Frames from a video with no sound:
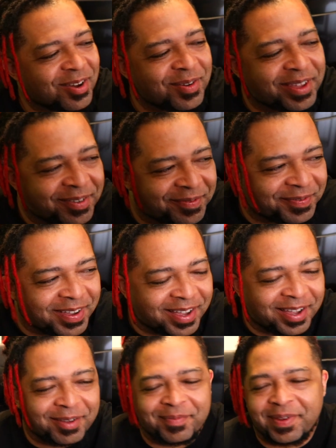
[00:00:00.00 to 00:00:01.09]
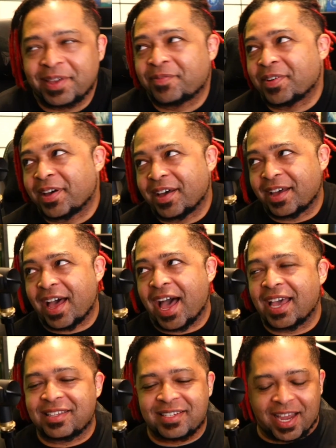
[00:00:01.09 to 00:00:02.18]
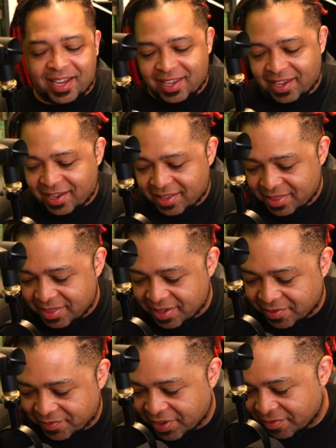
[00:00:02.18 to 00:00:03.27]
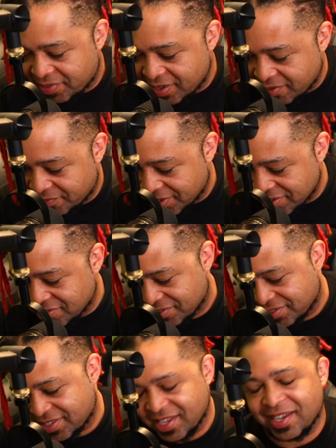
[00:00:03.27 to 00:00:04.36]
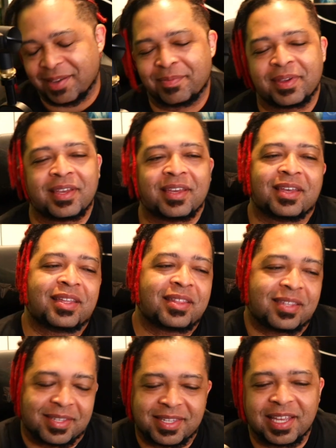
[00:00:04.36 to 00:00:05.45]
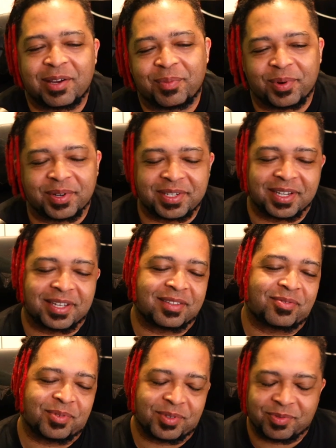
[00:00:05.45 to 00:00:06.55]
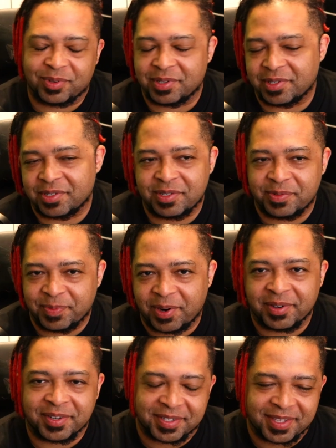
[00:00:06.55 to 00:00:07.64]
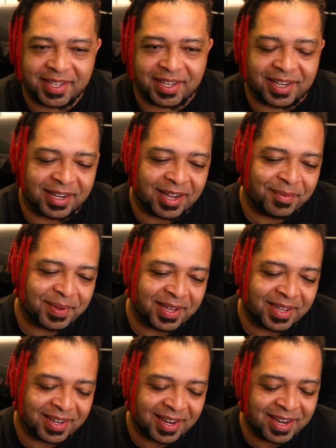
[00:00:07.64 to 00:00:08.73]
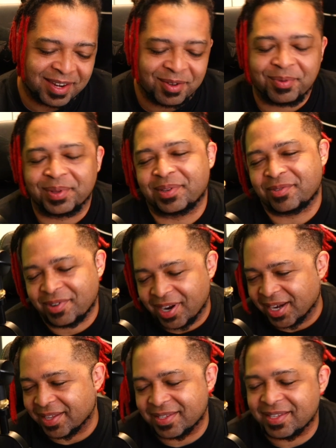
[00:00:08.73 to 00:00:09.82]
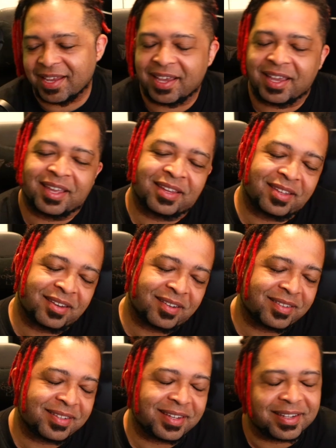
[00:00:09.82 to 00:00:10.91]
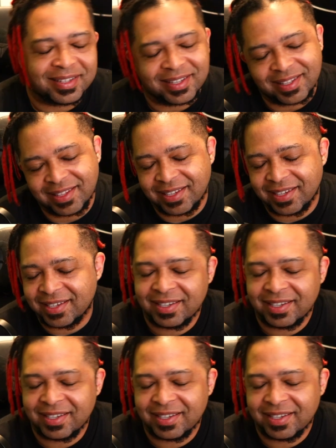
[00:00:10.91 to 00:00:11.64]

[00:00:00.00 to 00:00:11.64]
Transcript: if hijacking the Avengers theme to sell more tickets was really the smartest thing. I mean, I know what they're trying to say, and you know, technically,